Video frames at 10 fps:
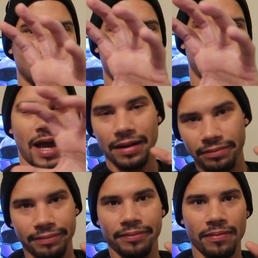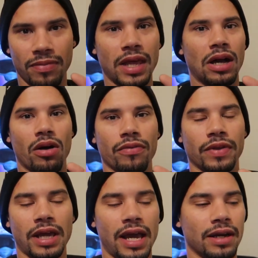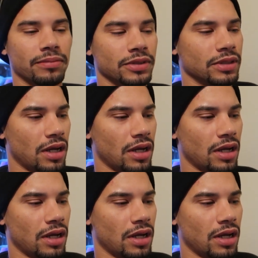to get that thing off the cams.